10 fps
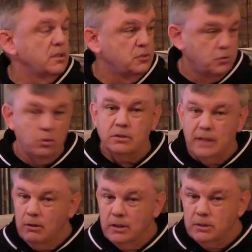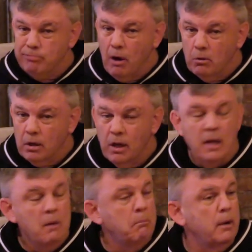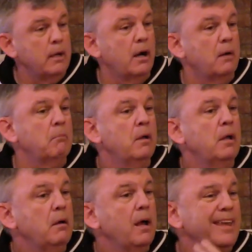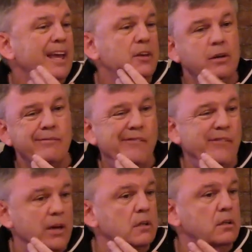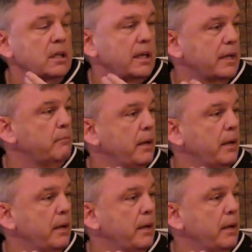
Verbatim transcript: it shows how it's broke, mm-hmm. but um, uh, yeah, you can feel a click and